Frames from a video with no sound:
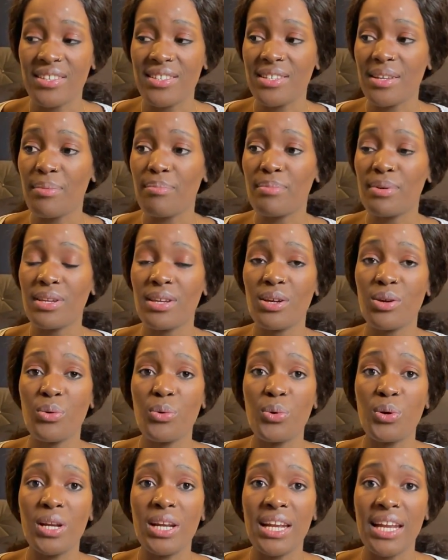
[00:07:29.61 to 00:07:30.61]
somebody
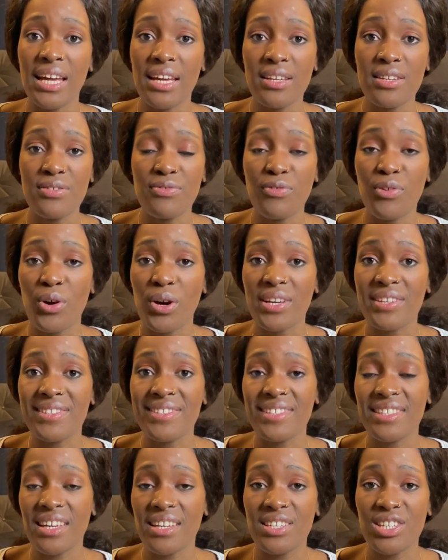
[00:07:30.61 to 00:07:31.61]
who learned for a
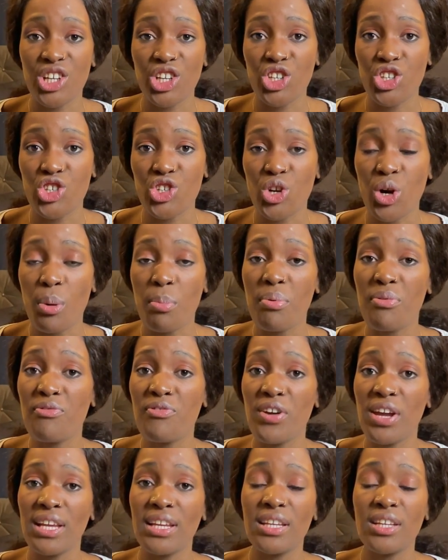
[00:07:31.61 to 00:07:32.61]
certain job,
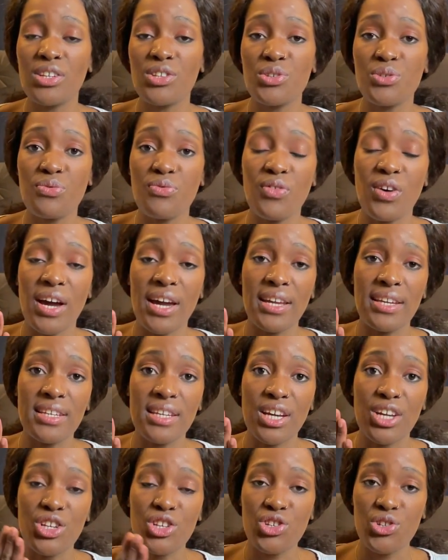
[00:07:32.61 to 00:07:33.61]
failing to find
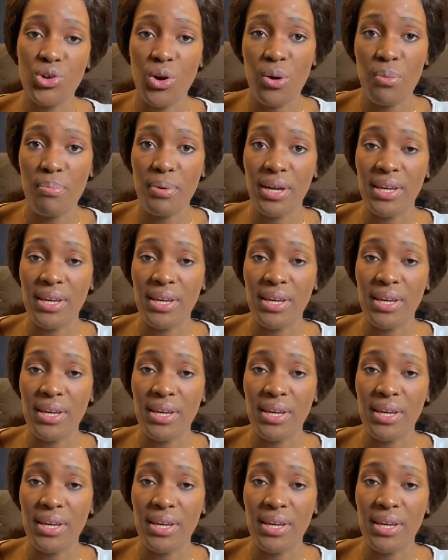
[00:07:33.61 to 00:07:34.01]
a job